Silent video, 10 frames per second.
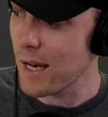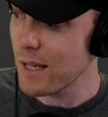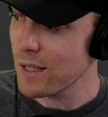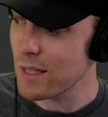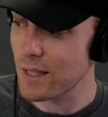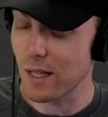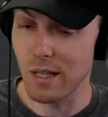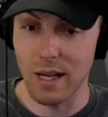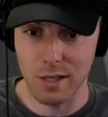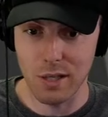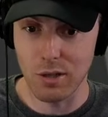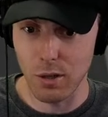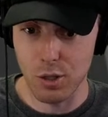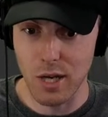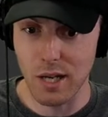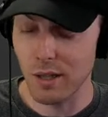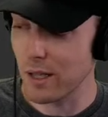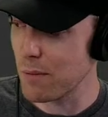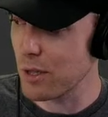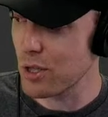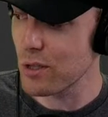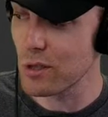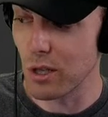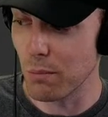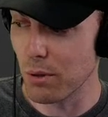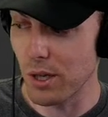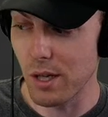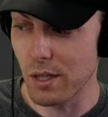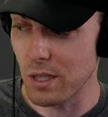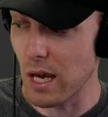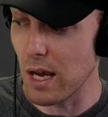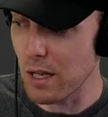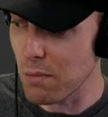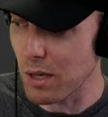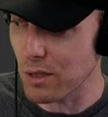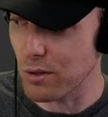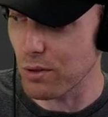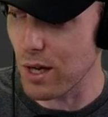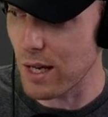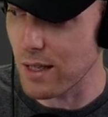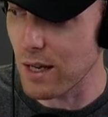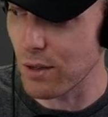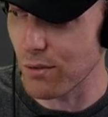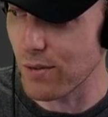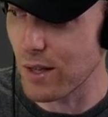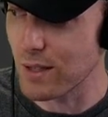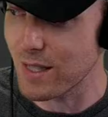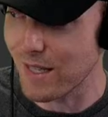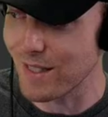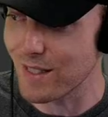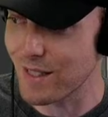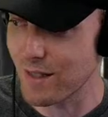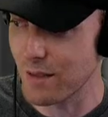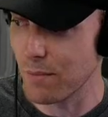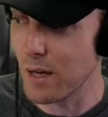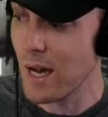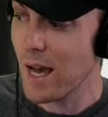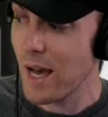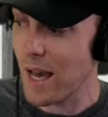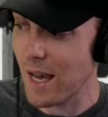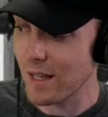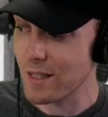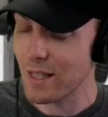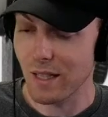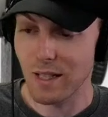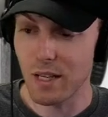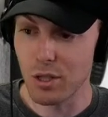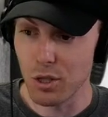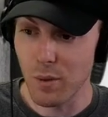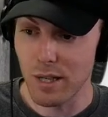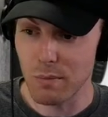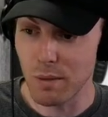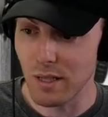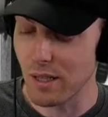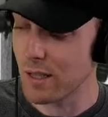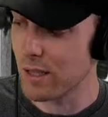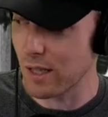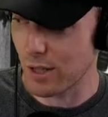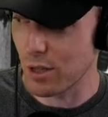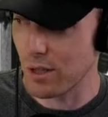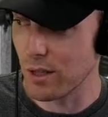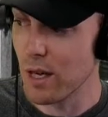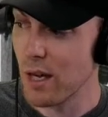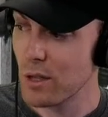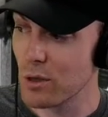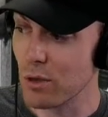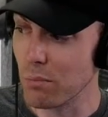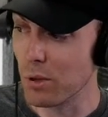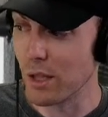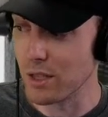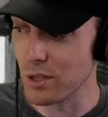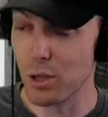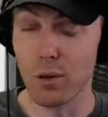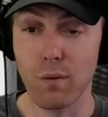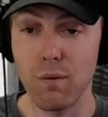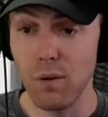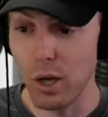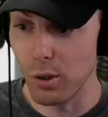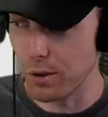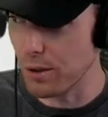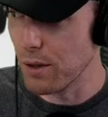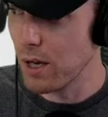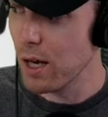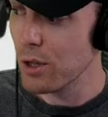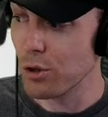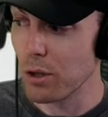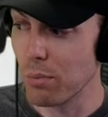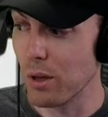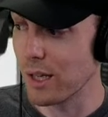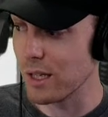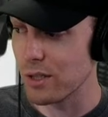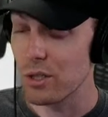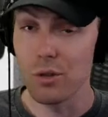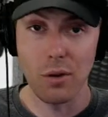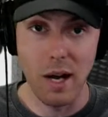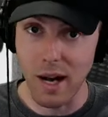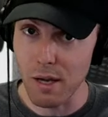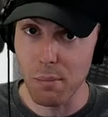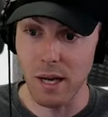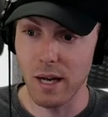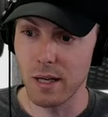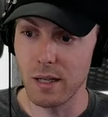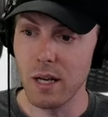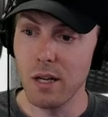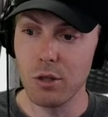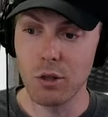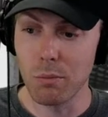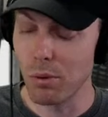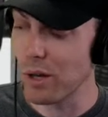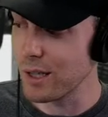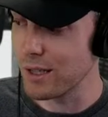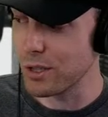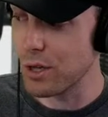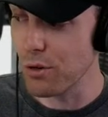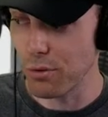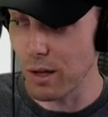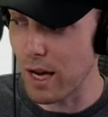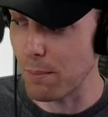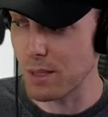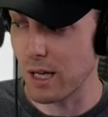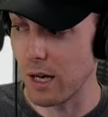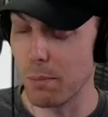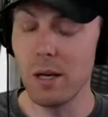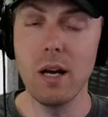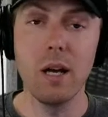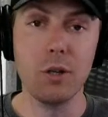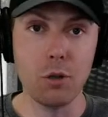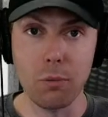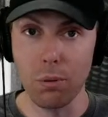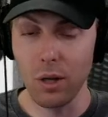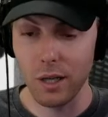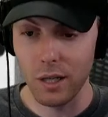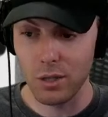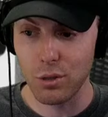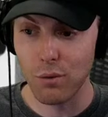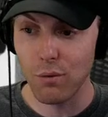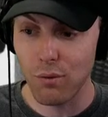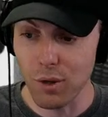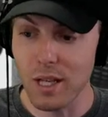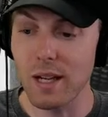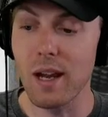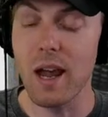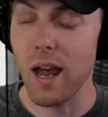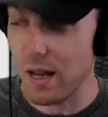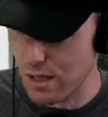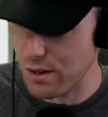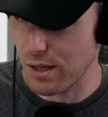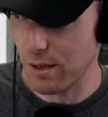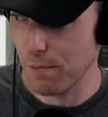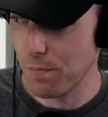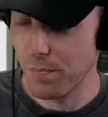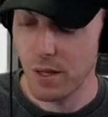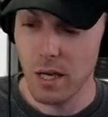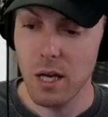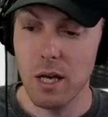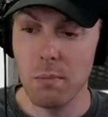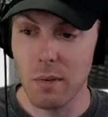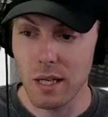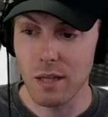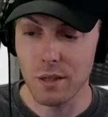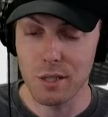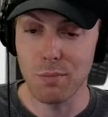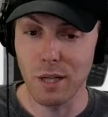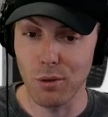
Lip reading: And it's got an XLR jack, like I mentioned, so you can plug it into any mixer, any interface, any system. And it's got that USB connection, so you can plug it into your phone. You can plug it into your iPad. You can plug it into your laptop. You can plug it into freaking anything, making this